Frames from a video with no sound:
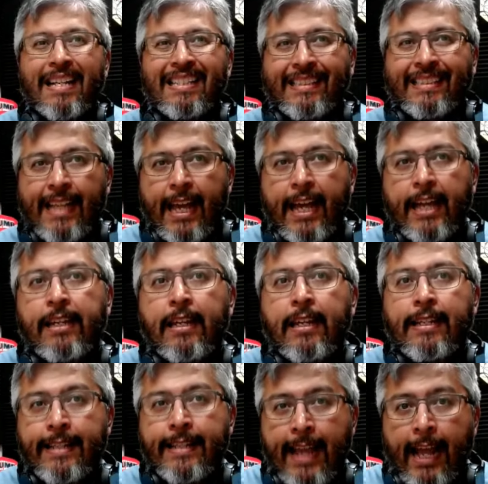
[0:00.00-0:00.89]
said,
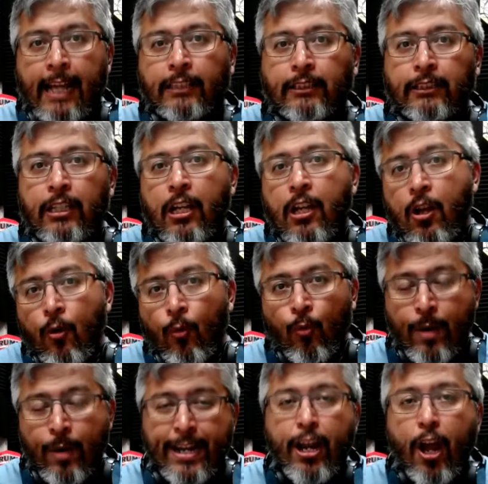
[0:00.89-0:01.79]
yes,
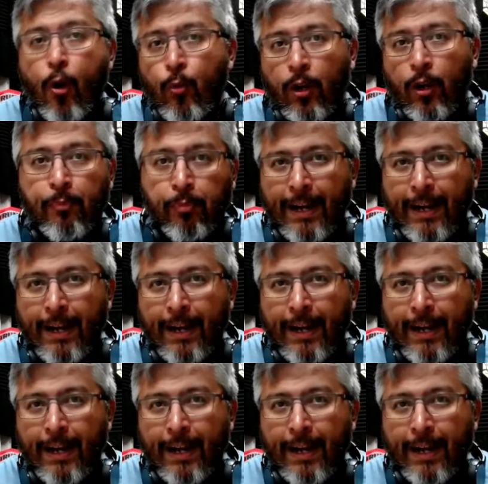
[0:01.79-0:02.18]
we know we're